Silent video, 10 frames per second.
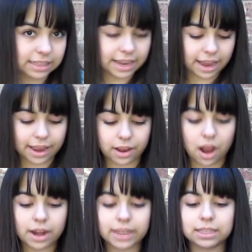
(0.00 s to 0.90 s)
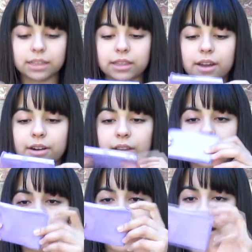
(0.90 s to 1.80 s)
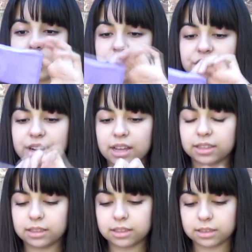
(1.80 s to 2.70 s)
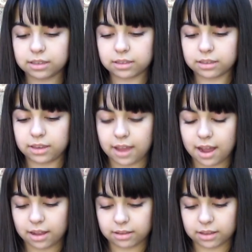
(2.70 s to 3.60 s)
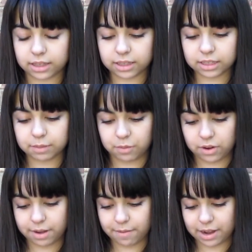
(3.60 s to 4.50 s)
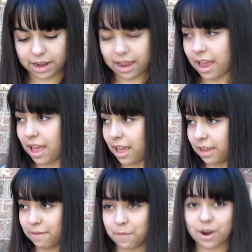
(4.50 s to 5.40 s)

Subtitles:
thing I got is another little package here. I think this is more than what I even